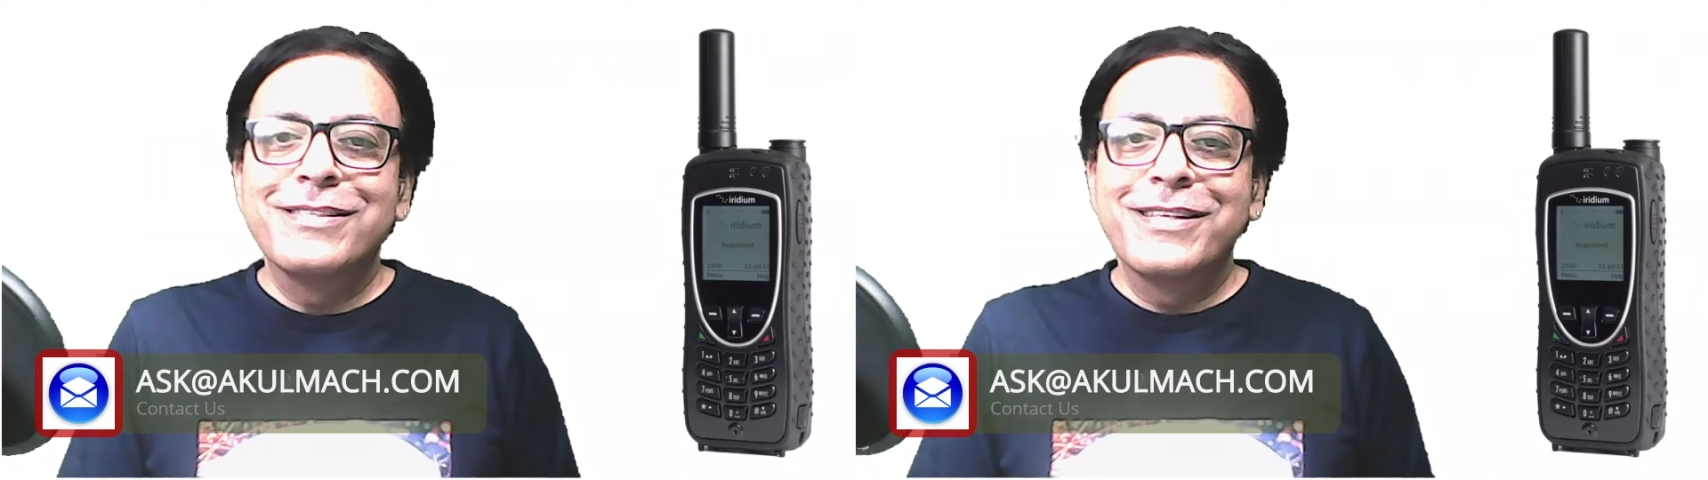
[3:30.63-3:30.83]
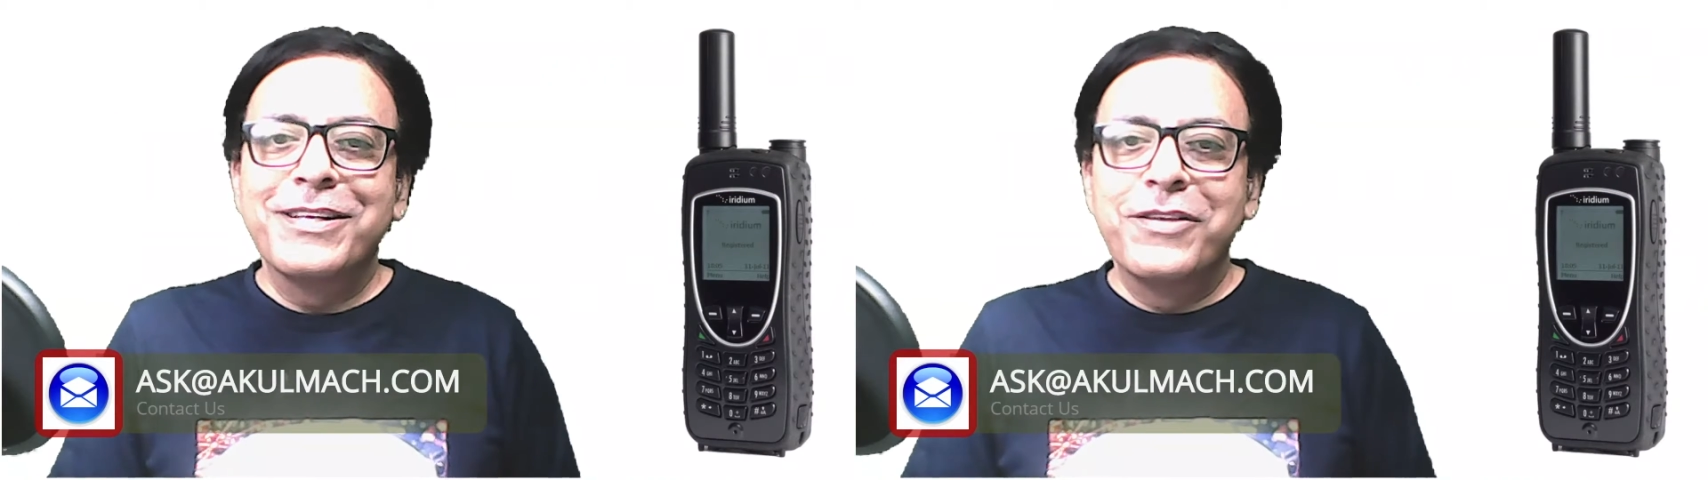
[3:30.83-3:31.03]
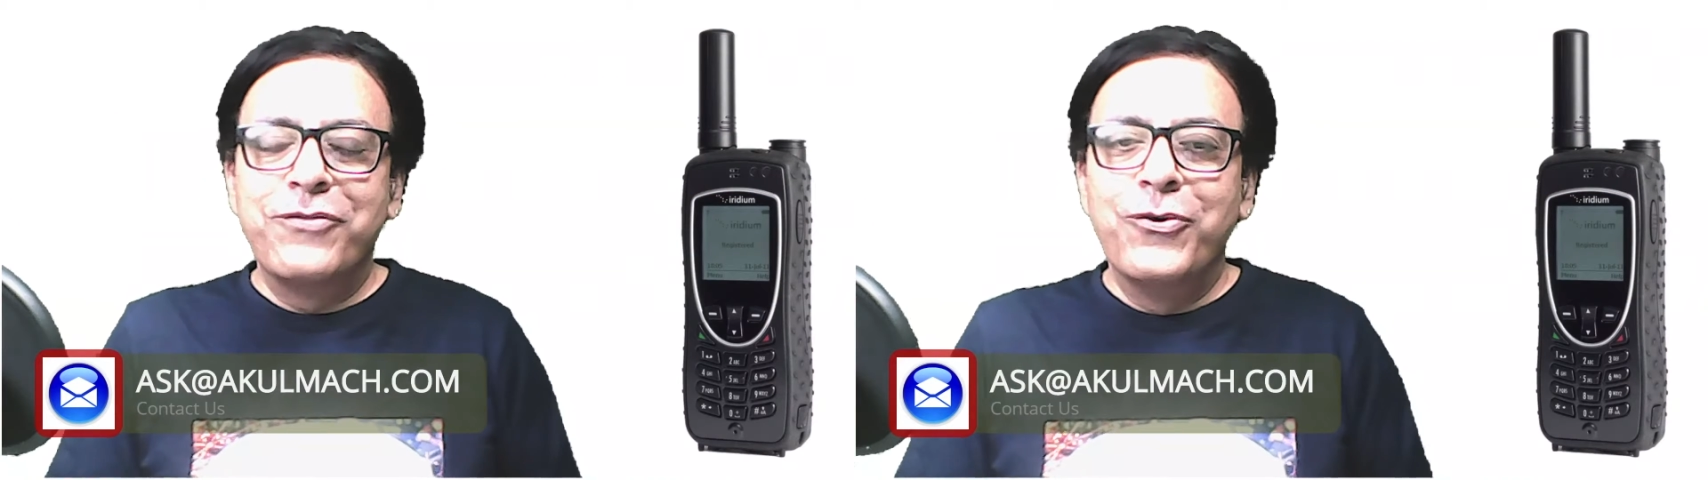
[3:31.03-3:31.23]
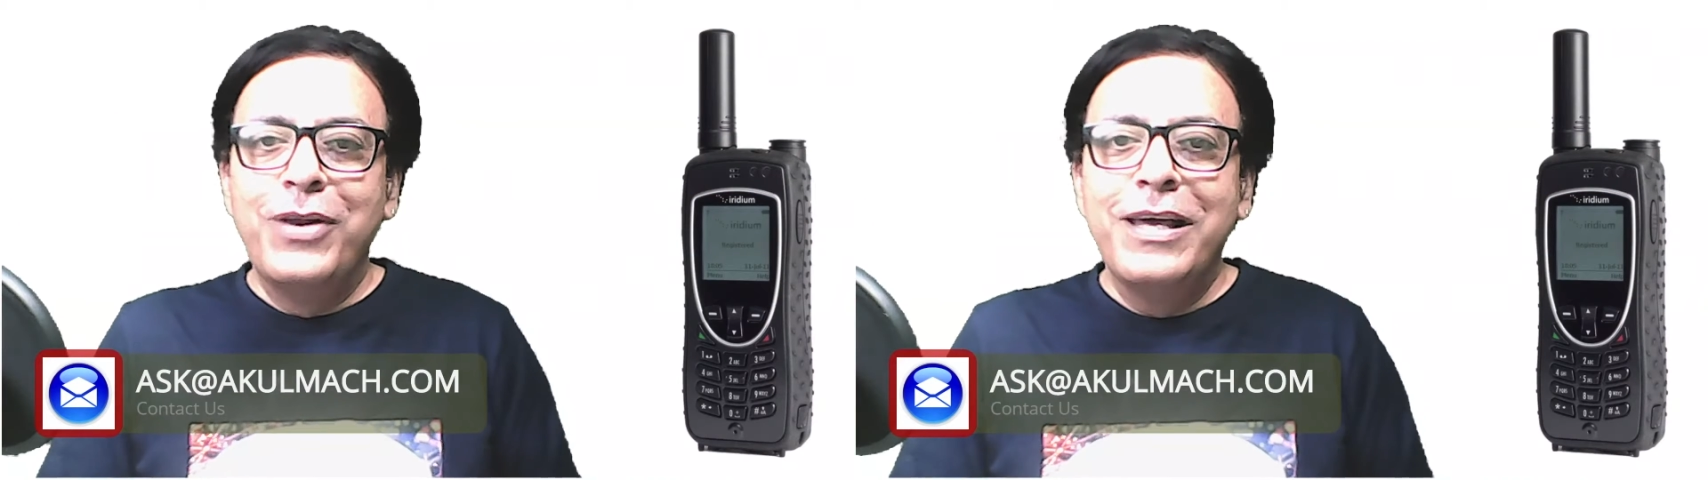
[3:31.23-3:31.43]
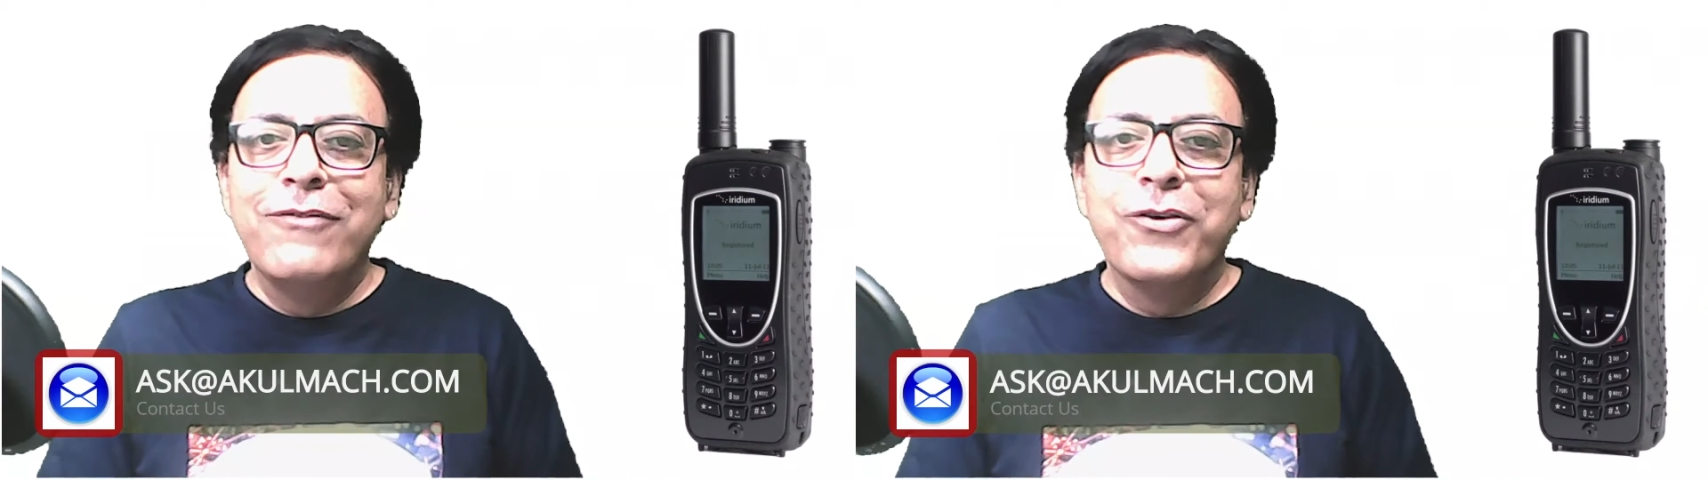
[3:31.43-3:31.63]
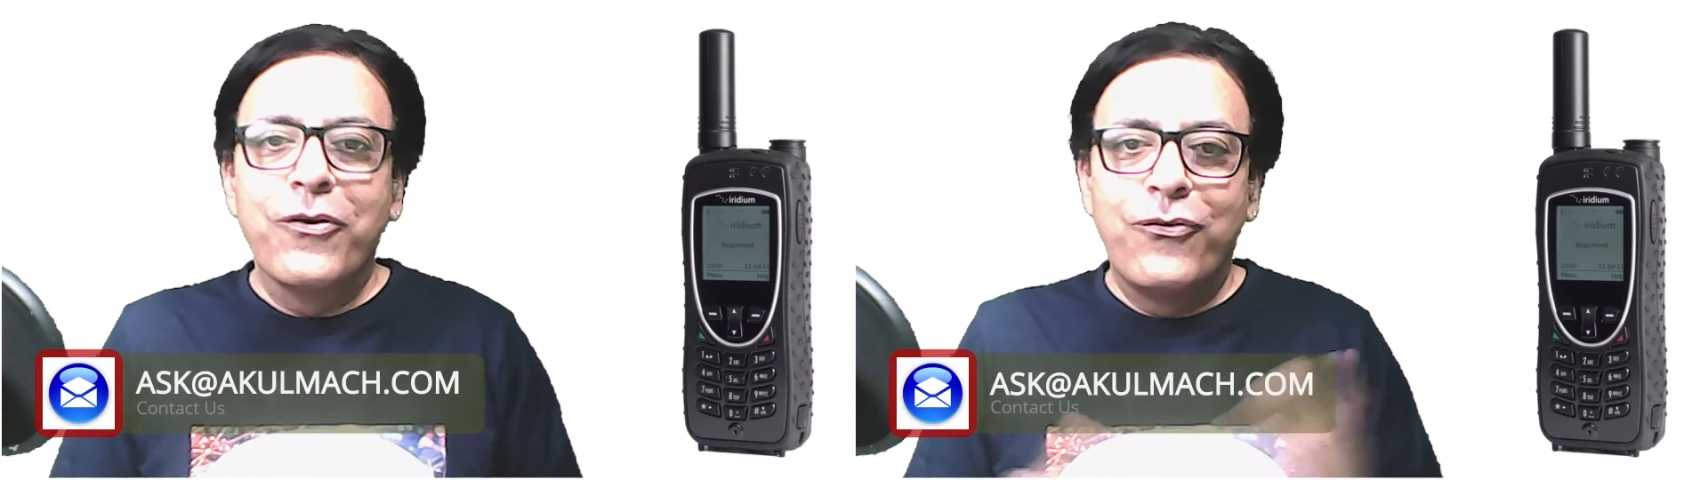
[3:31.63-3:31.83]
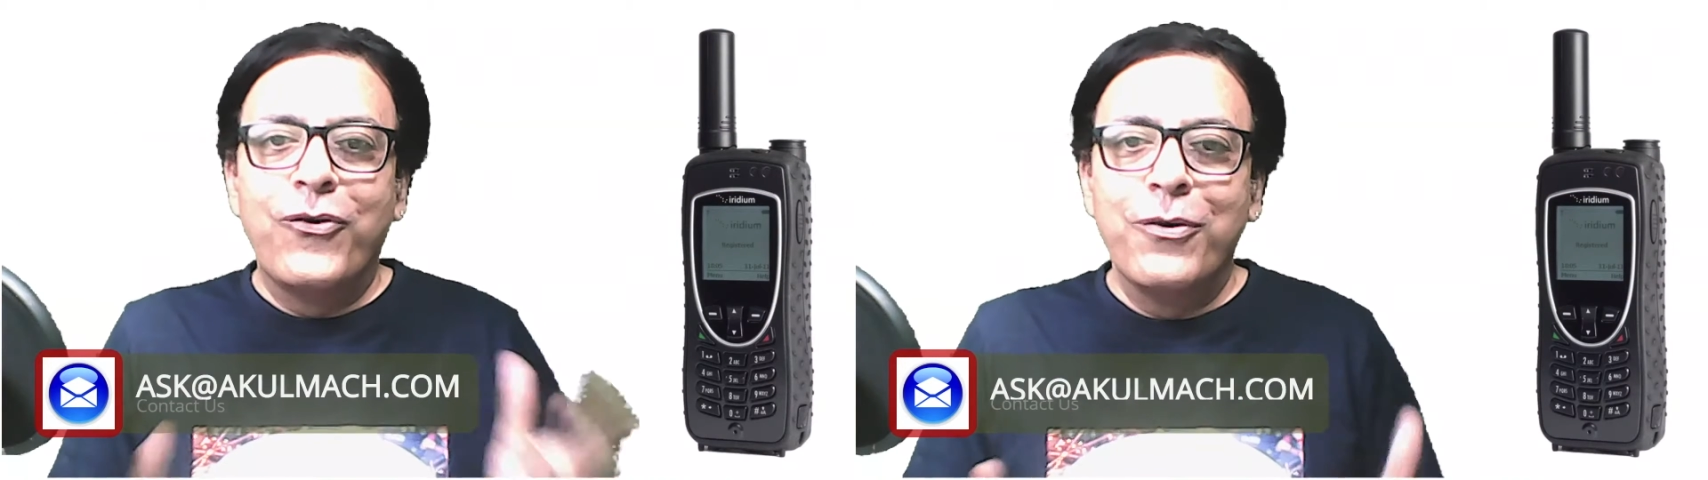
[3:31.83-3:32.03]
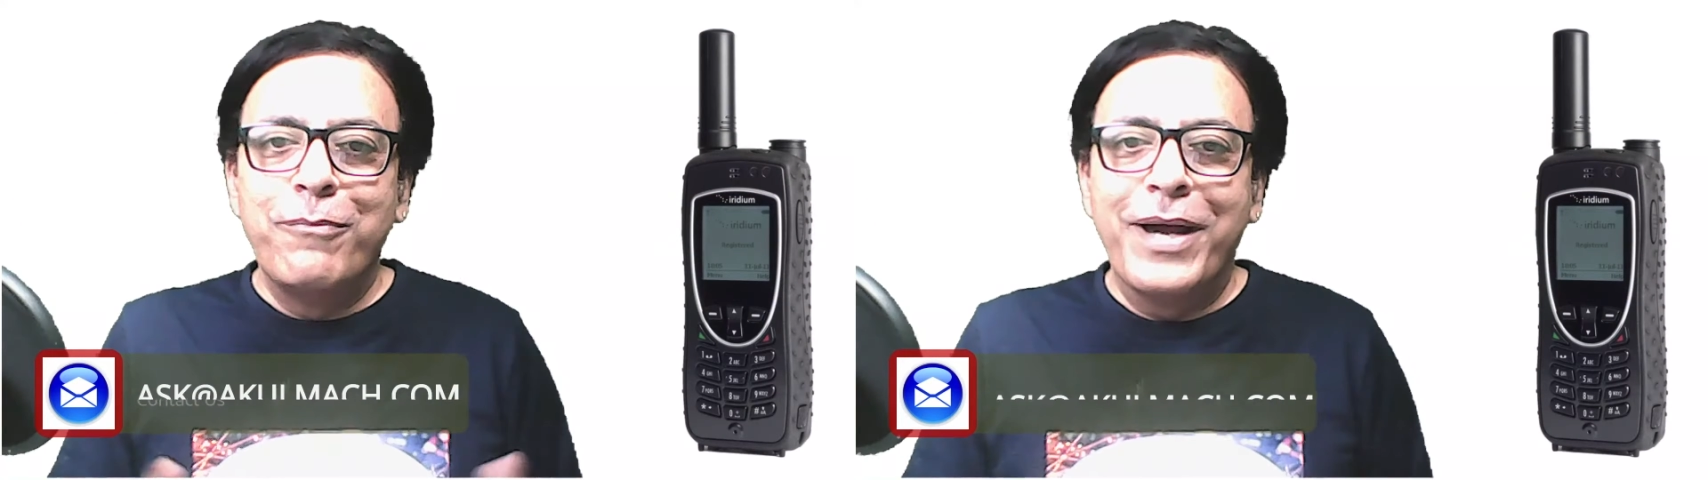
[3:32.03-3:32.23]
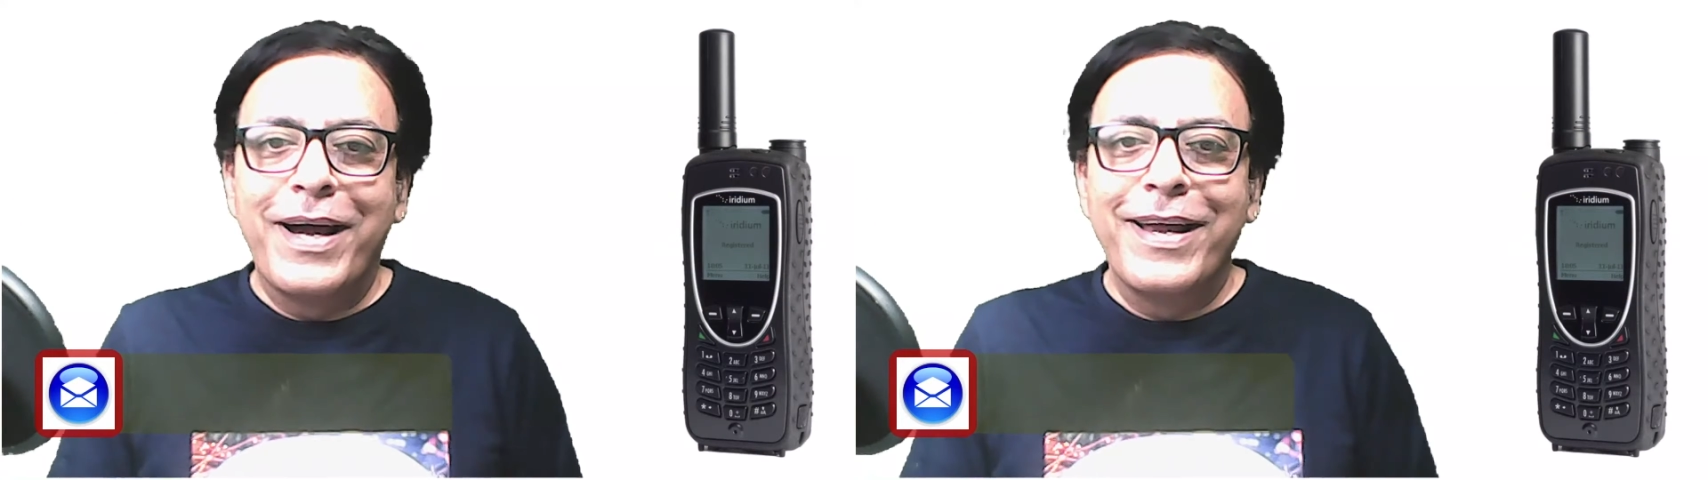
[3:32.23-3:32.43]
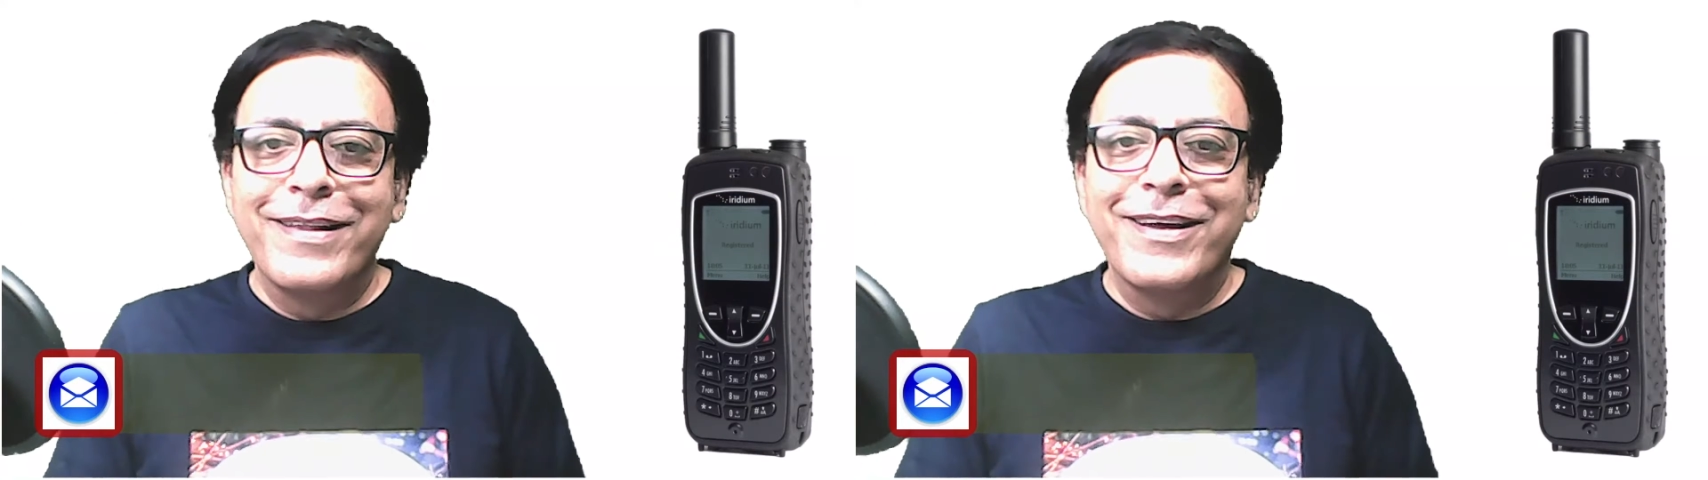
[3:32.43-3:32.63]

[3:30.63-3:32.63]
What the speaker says: Sayyed, if you leave your phone behind,